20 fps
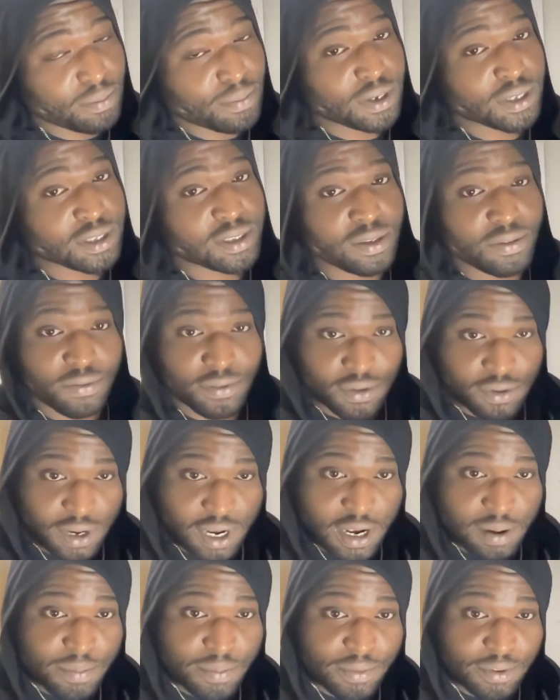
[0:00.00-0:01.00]
but if your
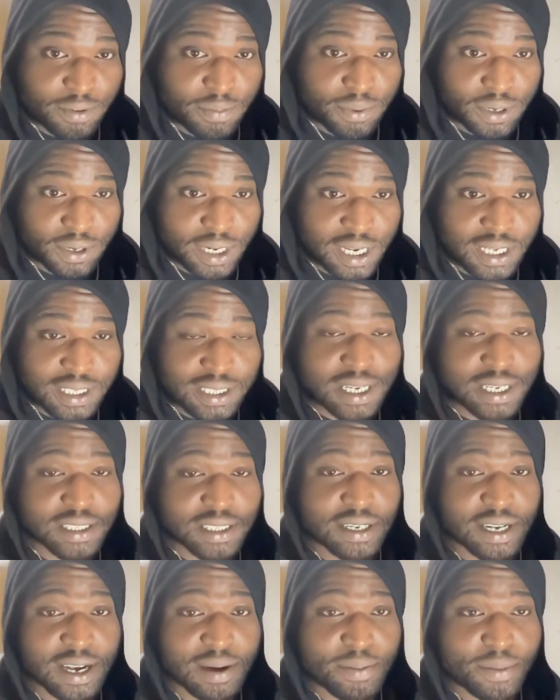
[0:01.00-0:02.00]
podcast has
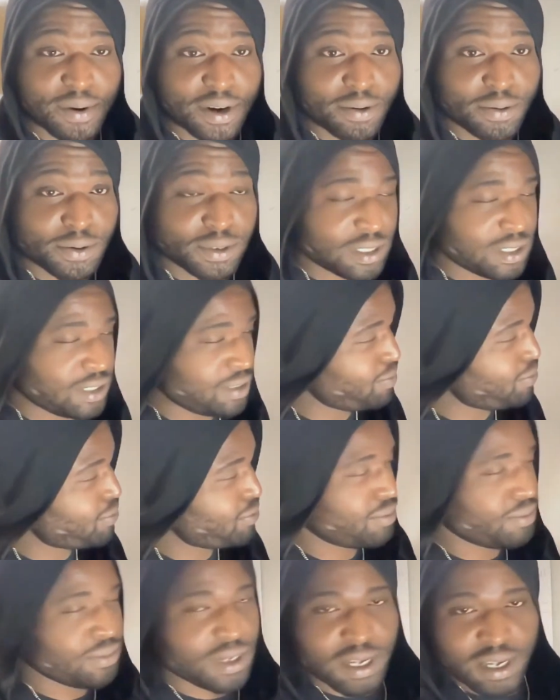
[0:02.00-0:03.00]
a camera with it,
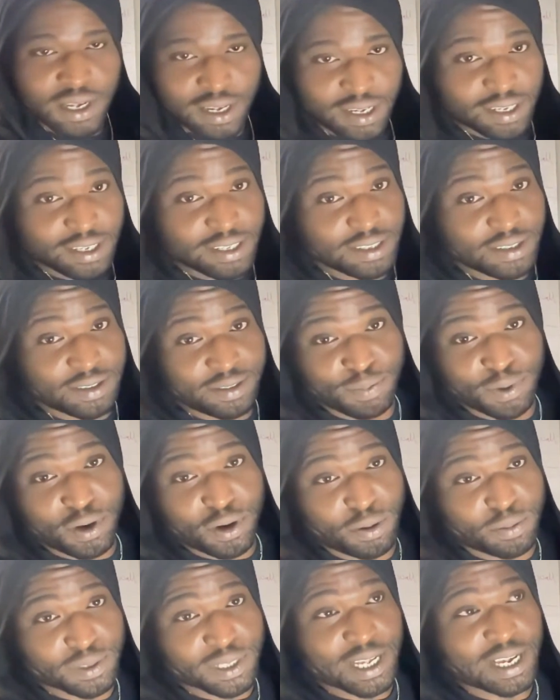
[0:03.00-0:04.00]
boom, it
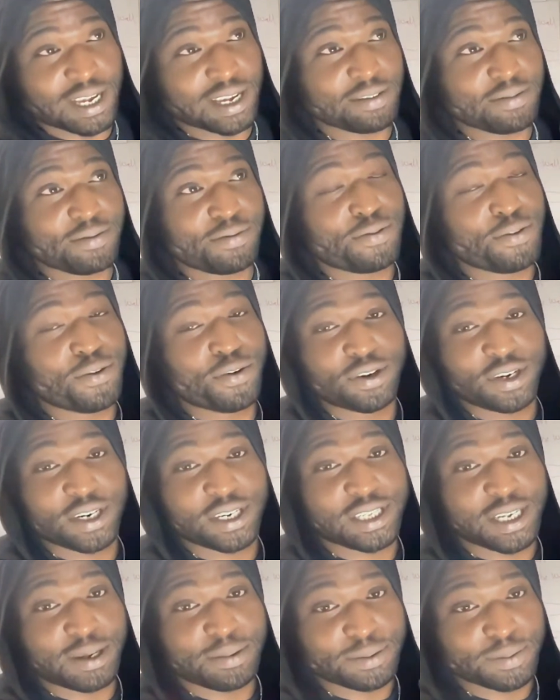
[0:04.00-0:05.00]
becomes like
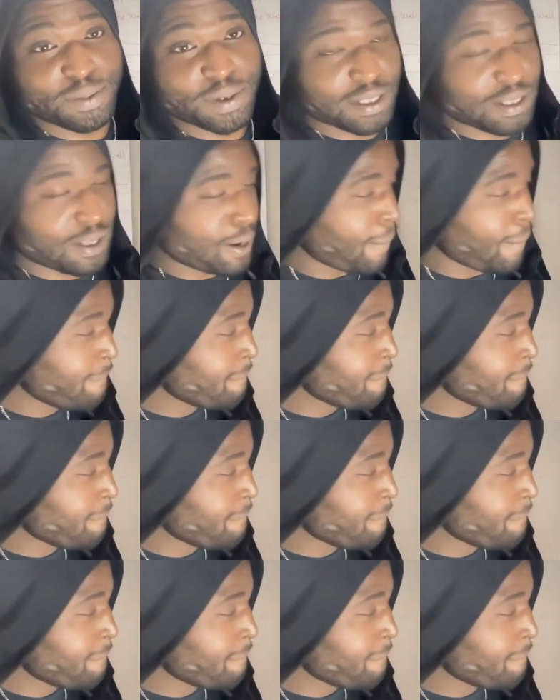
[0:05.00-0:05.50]
400 times better.